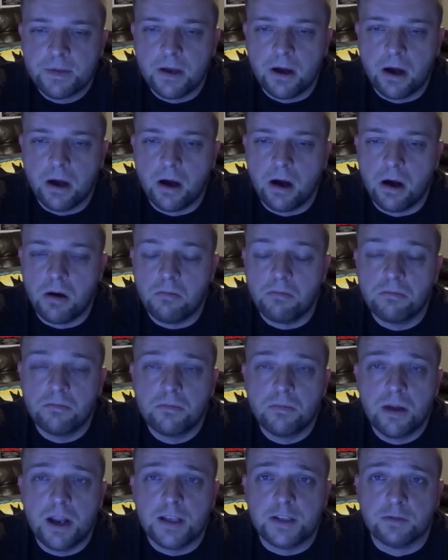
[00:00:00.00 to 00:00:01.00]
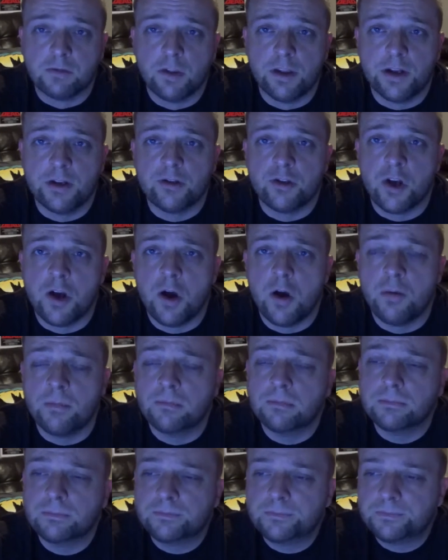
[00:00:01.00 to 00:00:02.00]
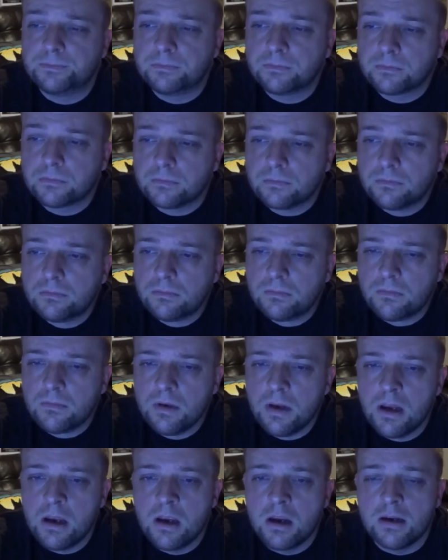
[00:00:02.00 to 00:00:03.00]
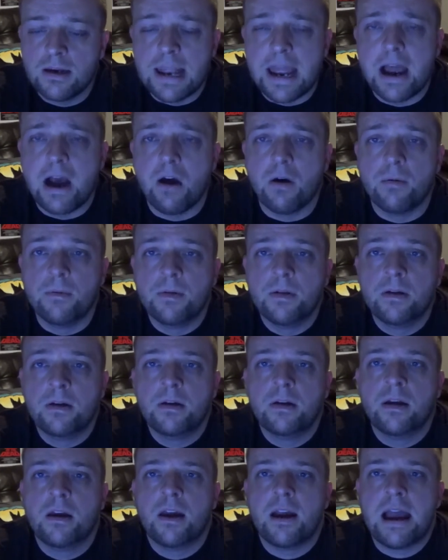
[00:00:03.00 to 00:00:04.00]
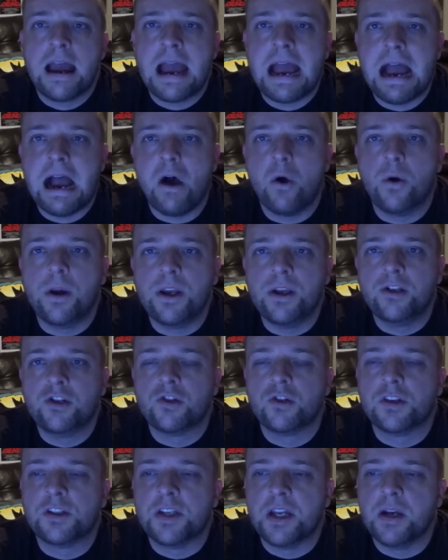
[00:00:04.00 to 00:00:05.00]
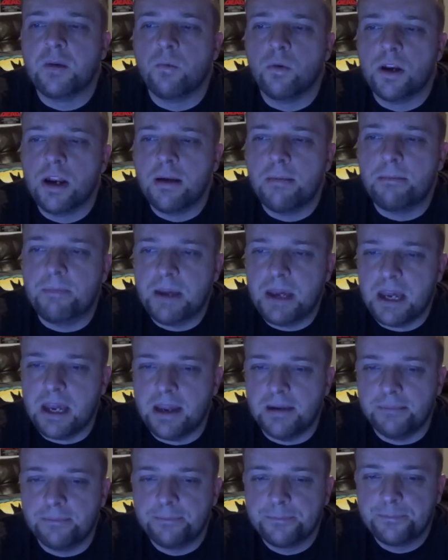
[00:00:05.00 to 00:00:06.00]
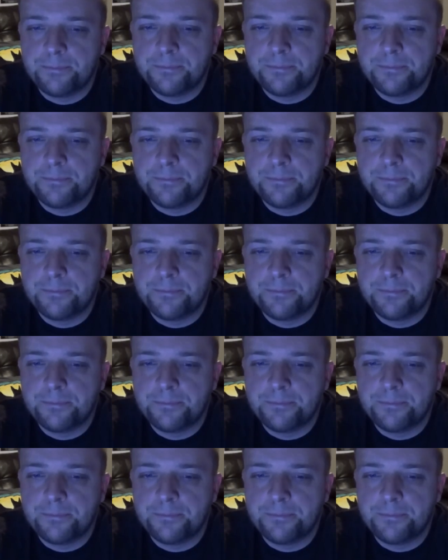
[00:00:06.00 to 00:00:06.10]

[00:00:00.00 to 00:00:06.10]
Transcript: It's a really good show. Now, how interesting would it be